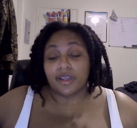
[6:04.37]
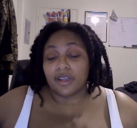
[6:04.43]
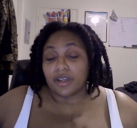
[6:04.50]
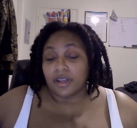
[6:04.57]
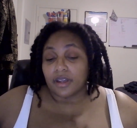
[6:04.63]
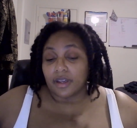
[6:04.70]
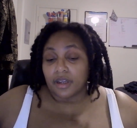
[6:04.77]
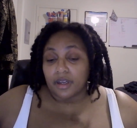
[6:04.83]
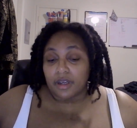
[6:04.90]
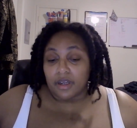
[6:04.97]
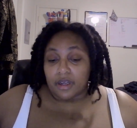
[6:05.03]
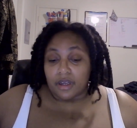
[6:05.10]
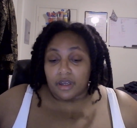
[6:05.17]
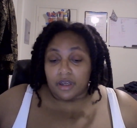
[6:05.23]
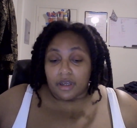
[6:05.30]

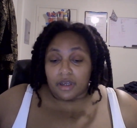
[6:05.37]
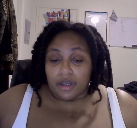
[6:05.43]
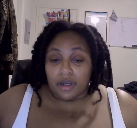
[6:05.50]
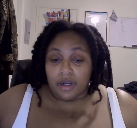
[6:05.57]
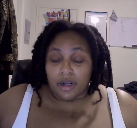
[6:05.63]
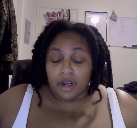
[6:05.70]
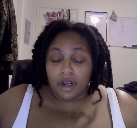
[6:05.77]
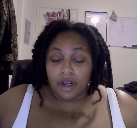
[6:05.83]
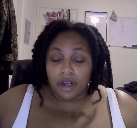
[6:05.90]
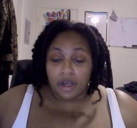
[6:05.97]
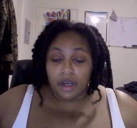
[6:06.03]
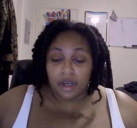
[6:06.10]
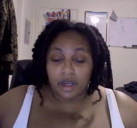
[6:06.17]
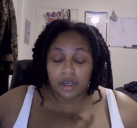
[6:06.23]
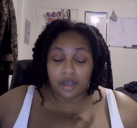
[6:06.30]

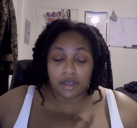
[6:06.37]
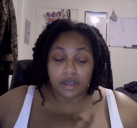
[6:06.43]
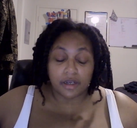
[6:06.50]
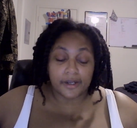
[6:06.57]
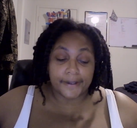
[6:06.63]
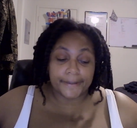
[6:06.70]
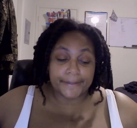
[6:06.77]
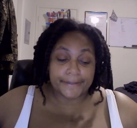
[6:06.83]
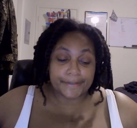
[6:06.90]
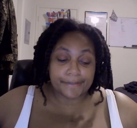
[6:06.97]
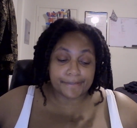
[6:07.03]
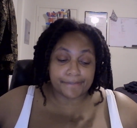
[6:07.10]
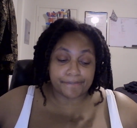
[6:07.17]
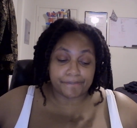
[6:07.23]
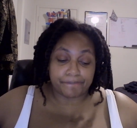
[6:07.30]

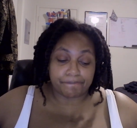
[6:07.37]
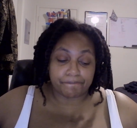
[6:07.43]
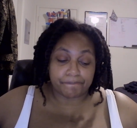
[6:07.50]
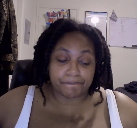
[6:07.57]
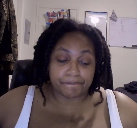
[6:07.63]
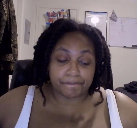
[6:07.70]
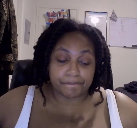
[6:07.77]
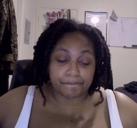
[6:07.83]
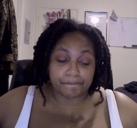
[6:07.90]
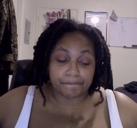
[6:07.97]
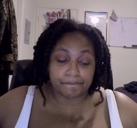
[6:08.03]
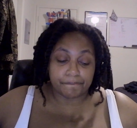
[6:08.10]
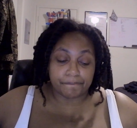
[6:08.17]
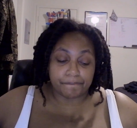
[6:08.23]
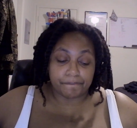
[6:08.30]

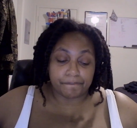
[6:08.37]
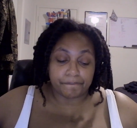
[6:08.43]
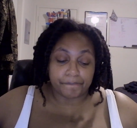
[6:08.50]
(silence)